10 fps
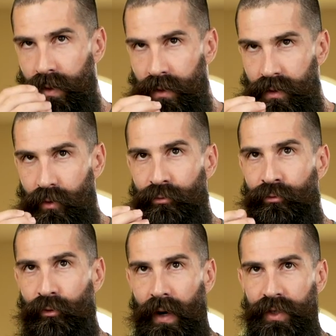It's a
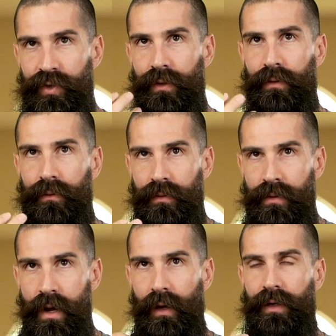fresh,
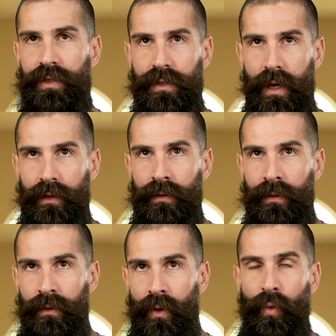nutty scent,
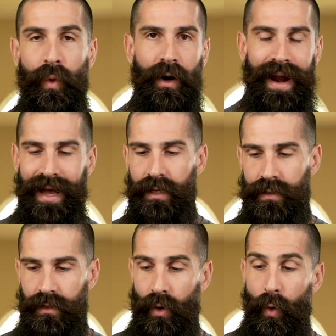
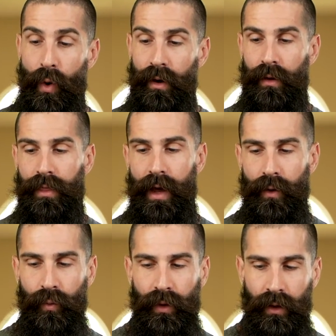whereas the oil that
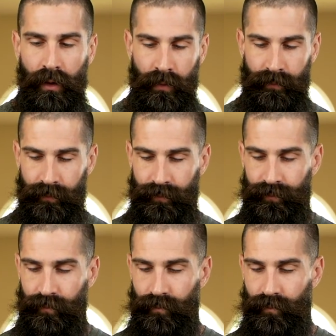we
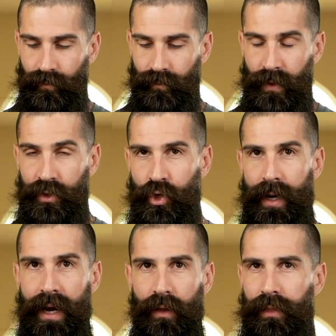
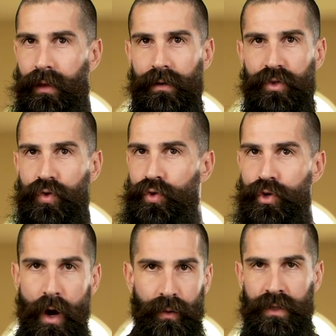tried out, there's
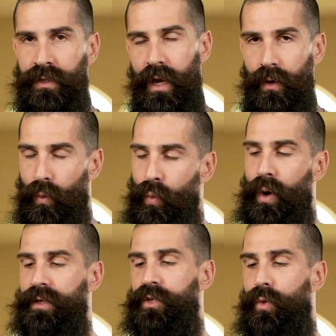no scent
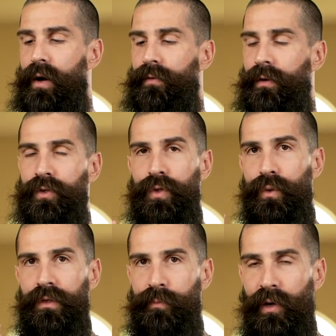whatsoever to
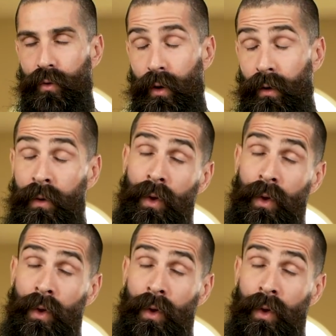this beard oil,